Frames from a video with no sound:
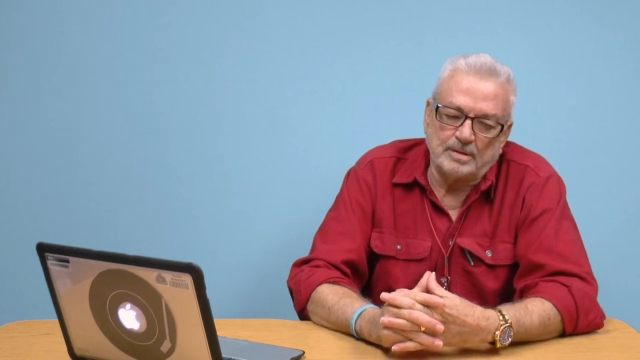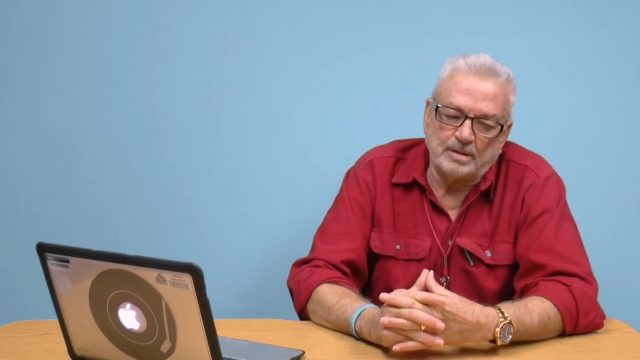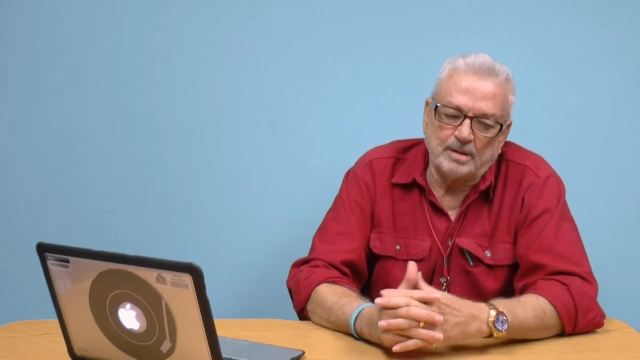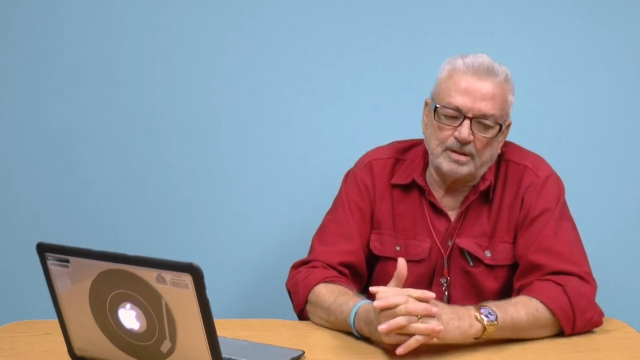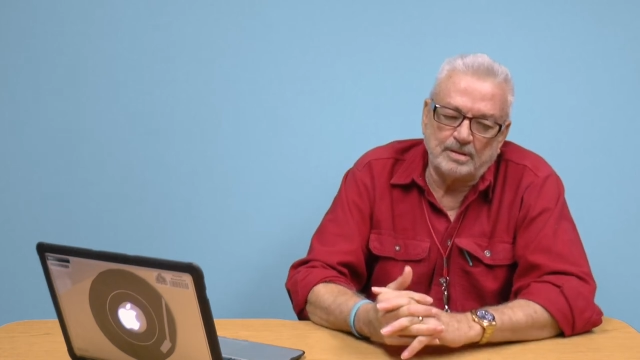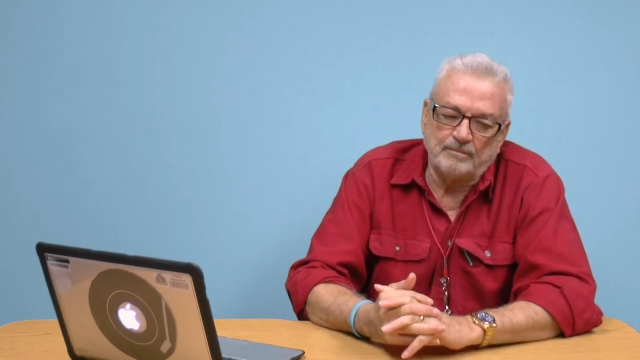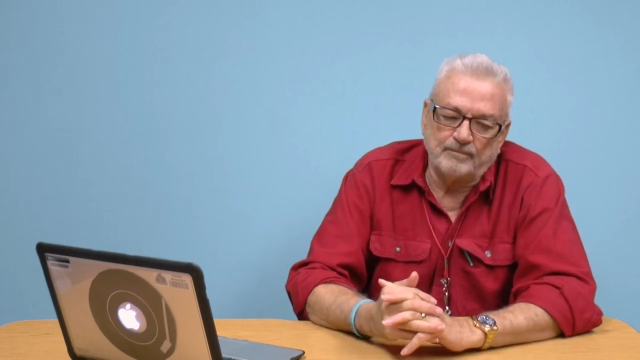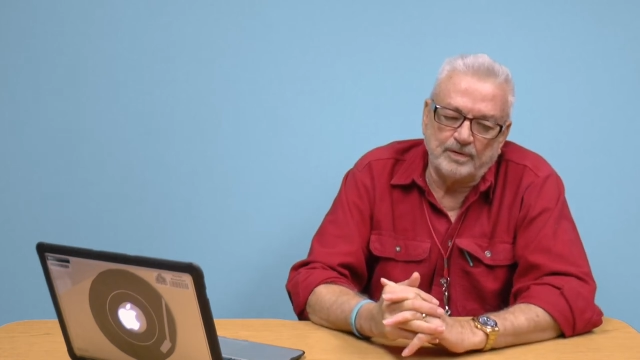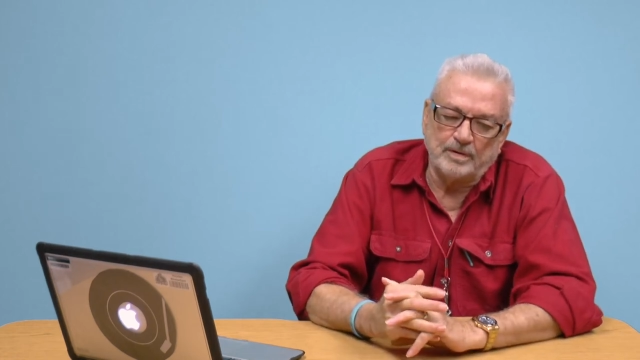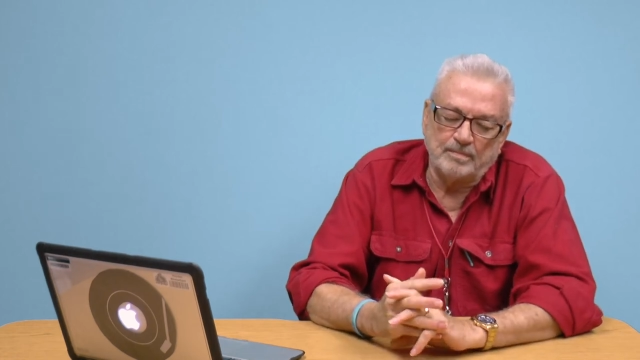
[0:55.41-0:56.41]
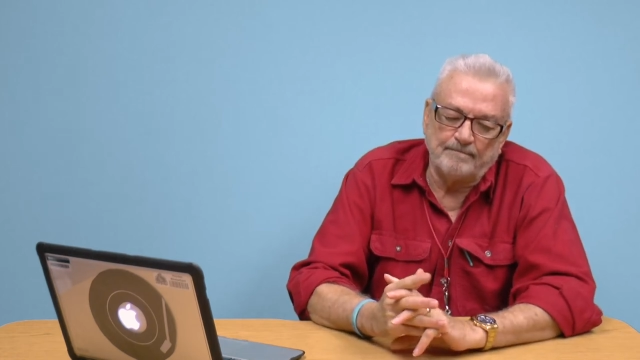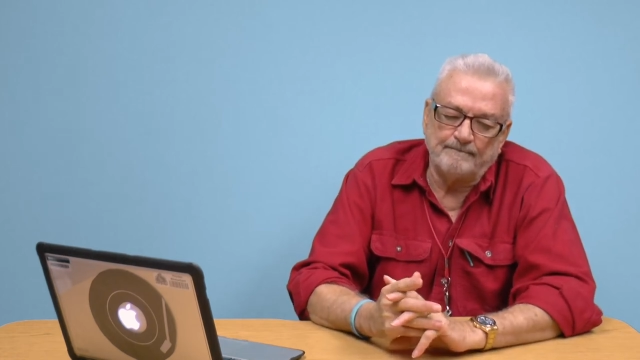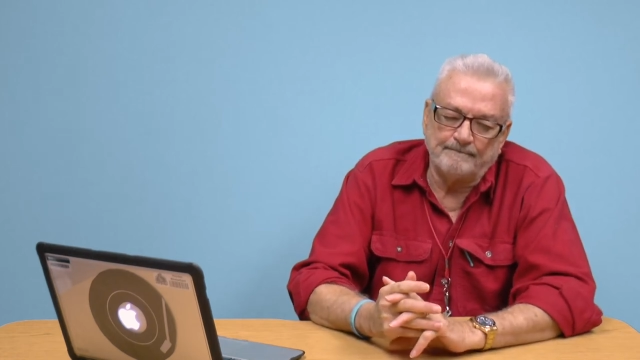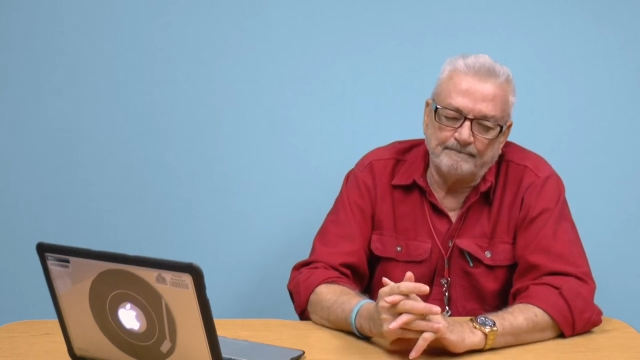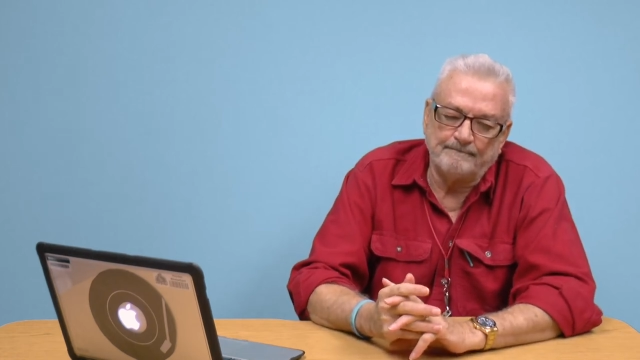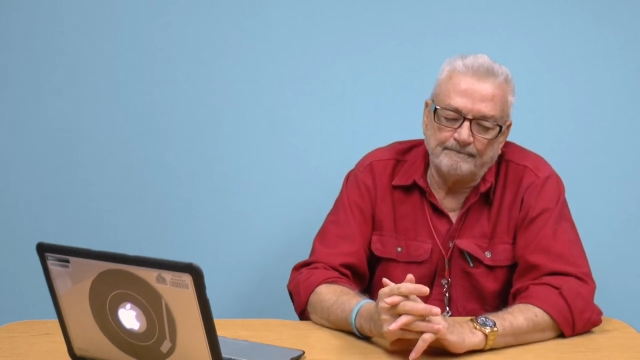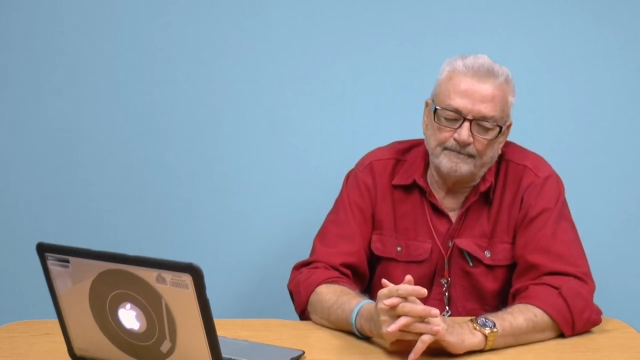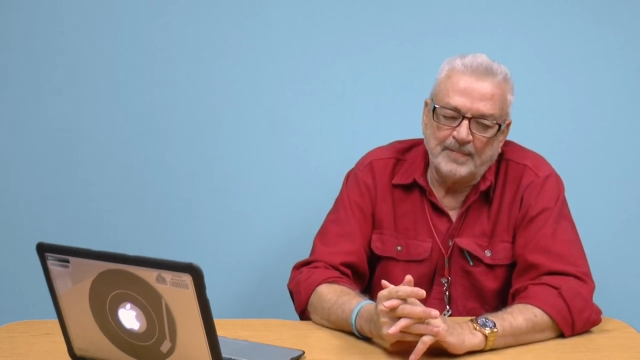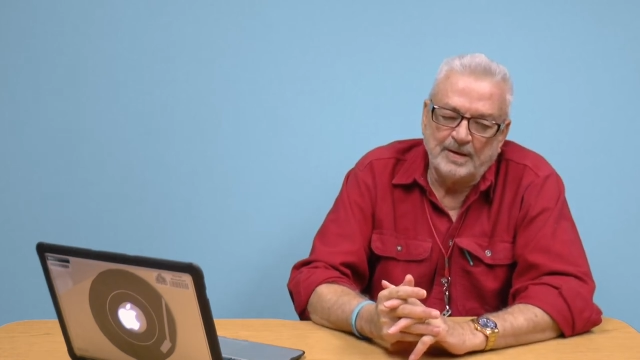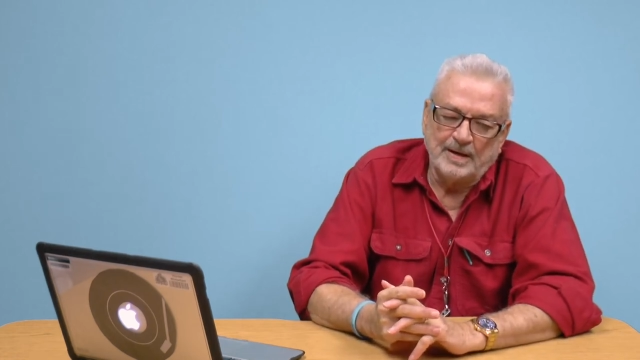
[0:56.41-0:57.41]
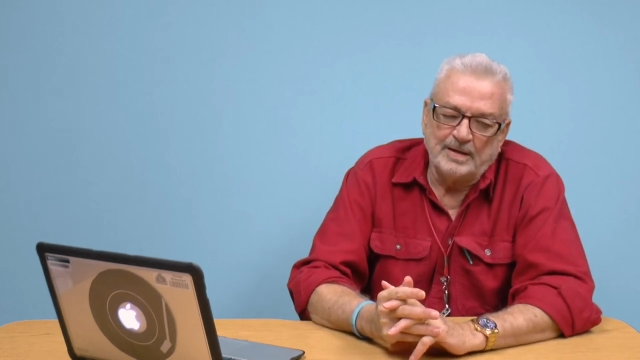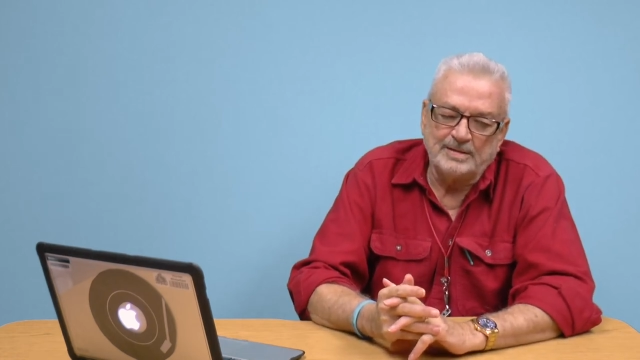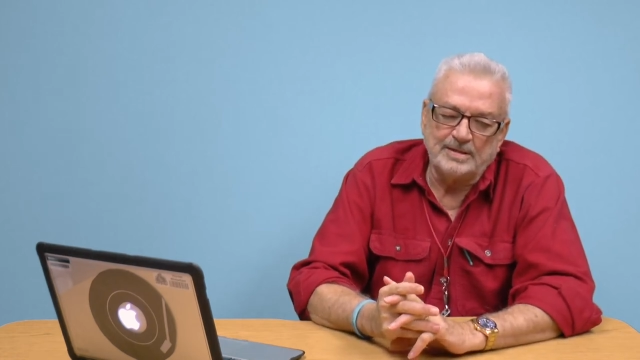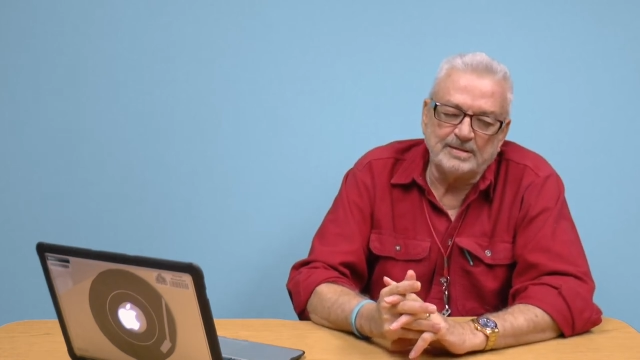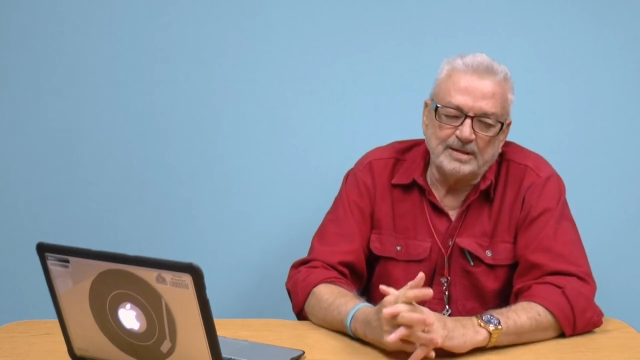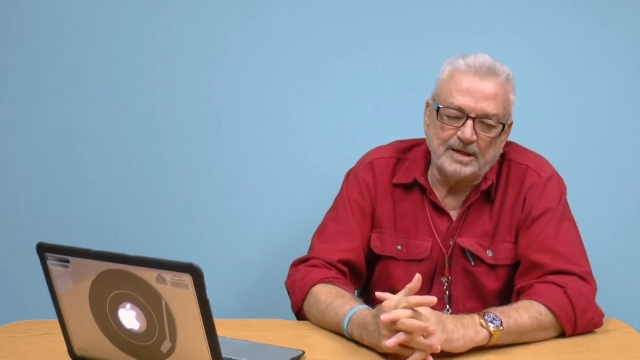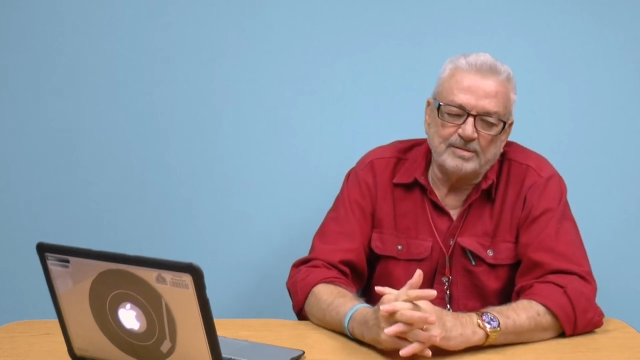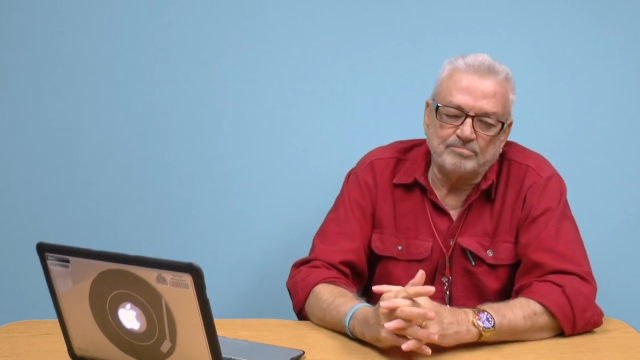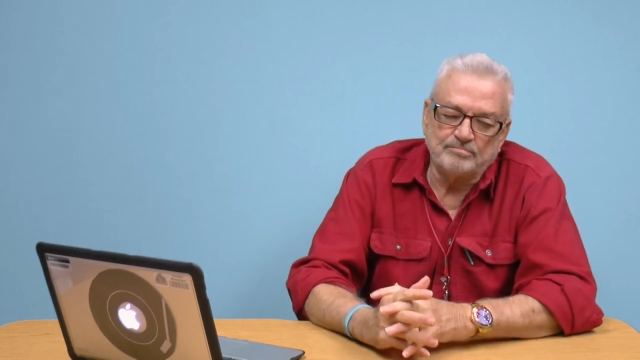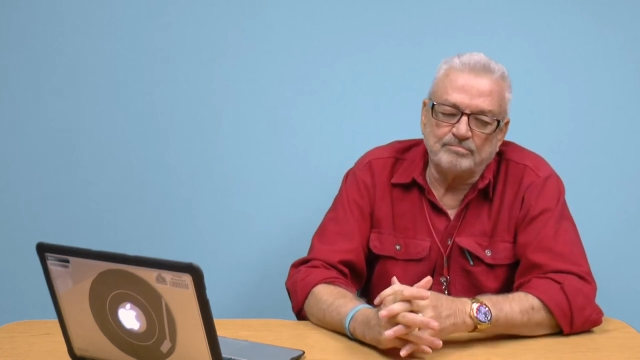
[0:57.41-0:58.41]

kind of um, didn't get